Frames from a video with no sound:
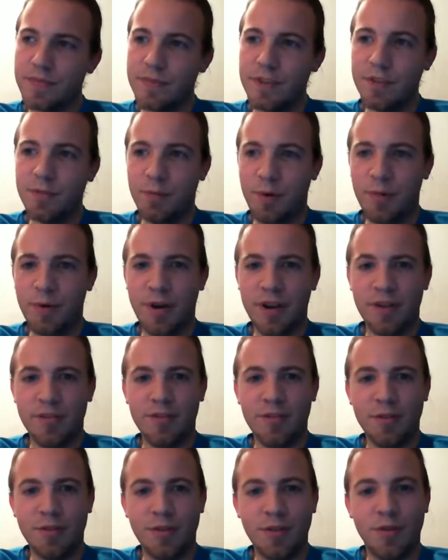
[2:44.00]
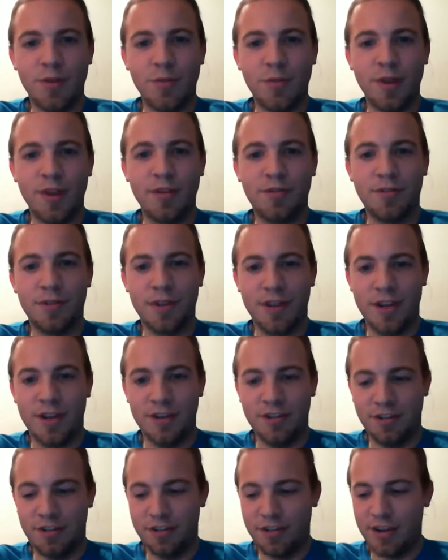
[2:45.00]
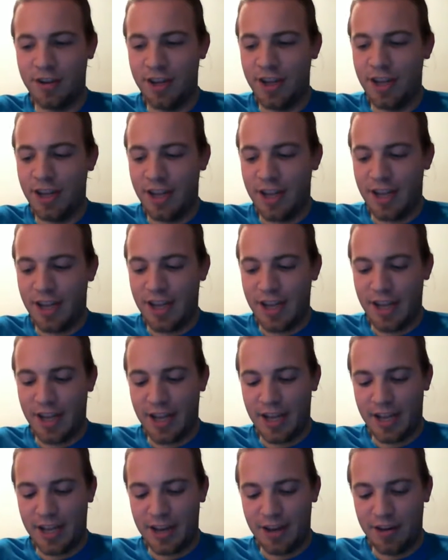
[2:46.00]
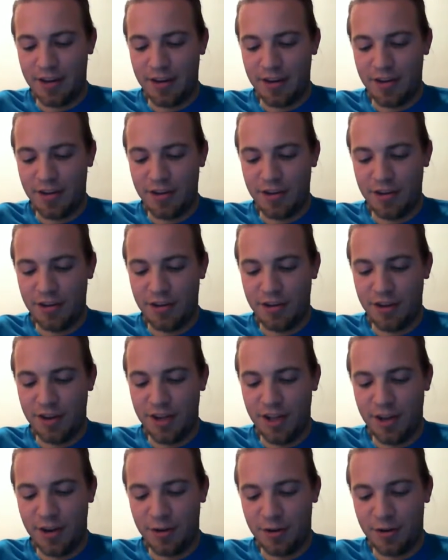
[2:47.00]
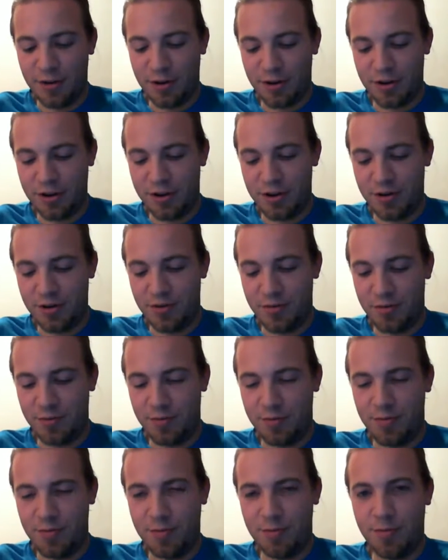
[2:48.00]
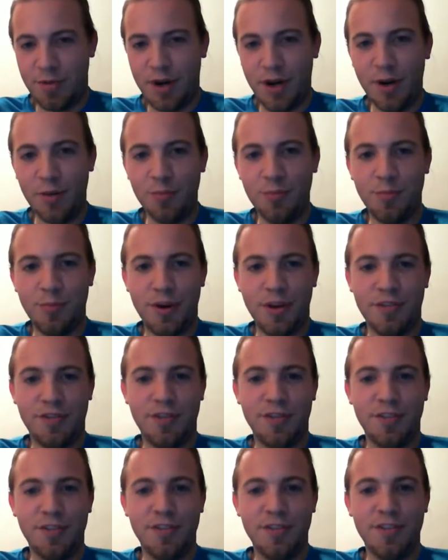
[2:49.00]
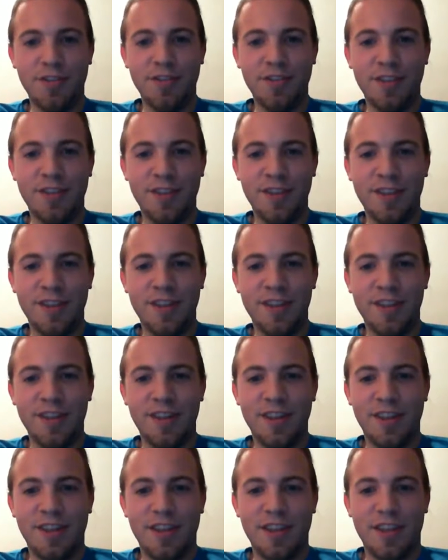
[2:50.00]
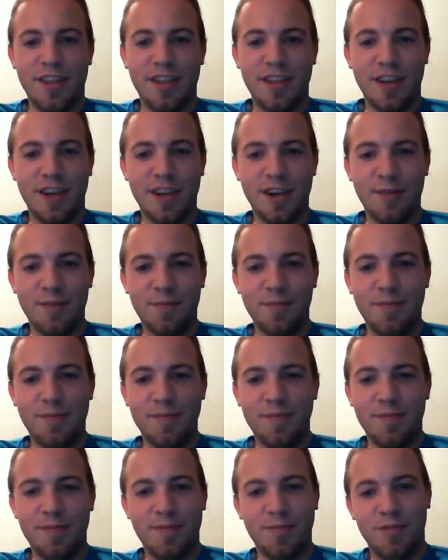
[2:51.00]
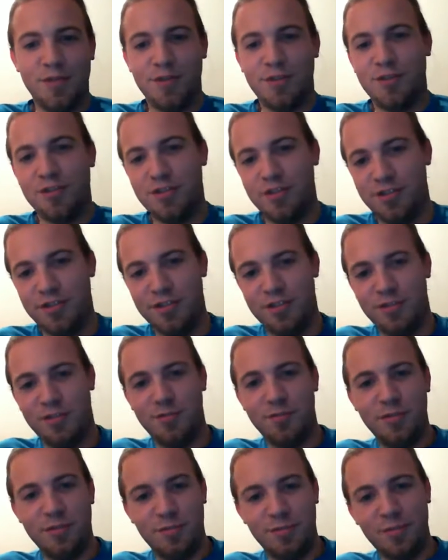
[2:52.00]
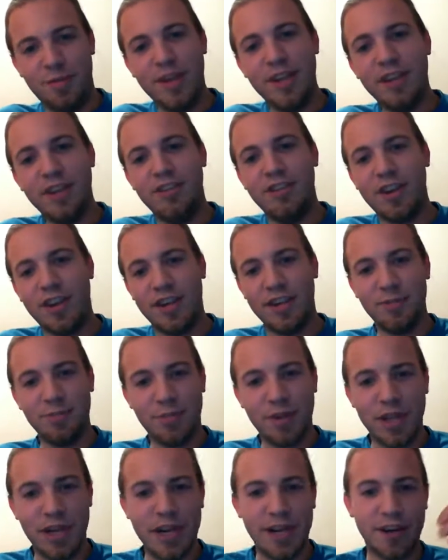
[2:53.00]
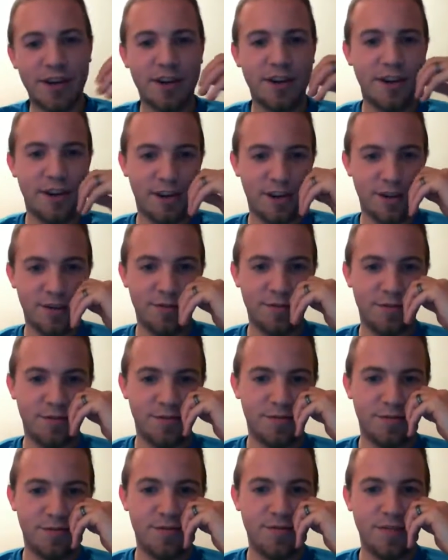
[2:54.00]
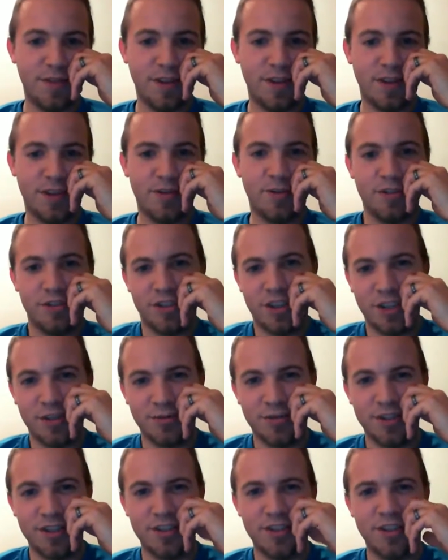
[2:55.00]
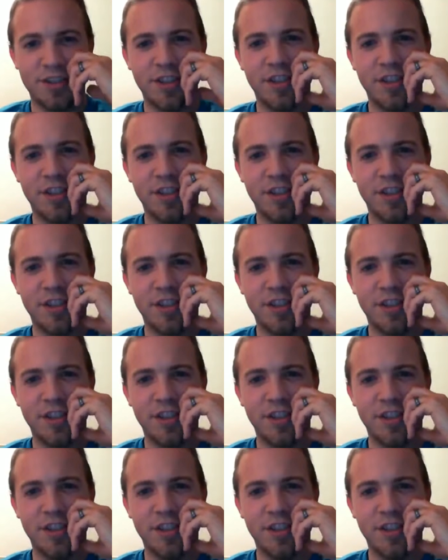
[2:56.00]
we went out to a local place for lunch, and she ordered pub mussels. Um, so just big giant platter of shellfish.